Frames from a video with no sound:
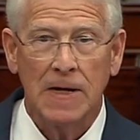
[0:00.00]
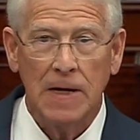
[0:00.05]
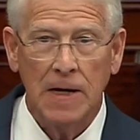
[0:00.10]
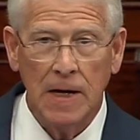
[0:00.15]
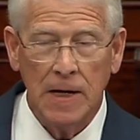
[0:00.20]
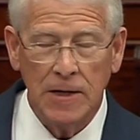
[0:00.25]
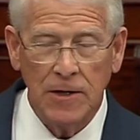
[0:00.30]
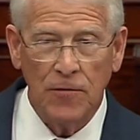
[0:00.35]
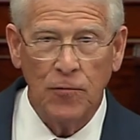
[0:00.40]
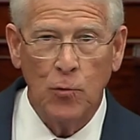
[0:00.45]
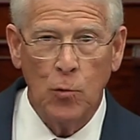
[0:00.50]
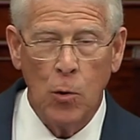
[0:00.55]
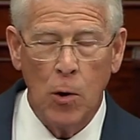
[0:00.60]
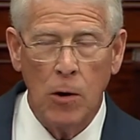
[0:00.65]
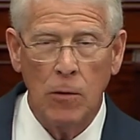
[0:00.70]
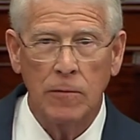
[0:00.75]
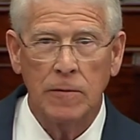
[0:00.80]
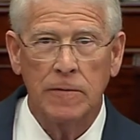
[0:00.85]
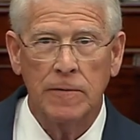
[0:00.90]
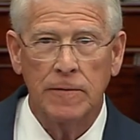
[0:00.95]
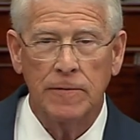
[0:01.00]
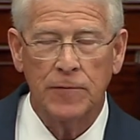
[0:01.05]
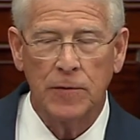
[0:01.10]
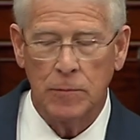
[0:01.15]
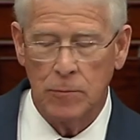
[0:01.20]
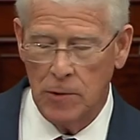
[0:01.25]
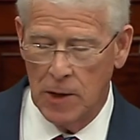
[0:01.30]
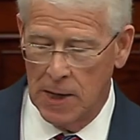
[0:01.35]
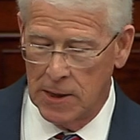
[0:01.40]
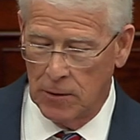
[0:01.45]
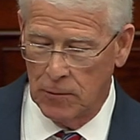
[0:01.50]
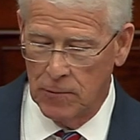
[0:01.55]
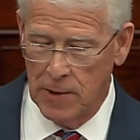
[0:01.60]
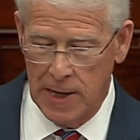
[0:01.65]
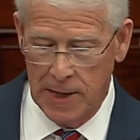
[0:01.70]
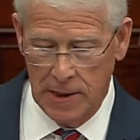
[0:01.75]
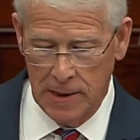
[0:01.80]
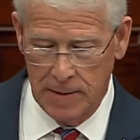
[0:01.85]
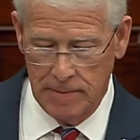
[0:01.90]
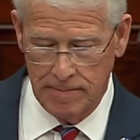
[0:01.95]
End of quote from Ronald
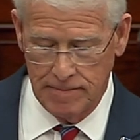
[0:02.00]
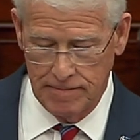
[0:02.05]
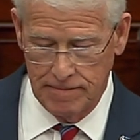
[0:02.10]
Reagan,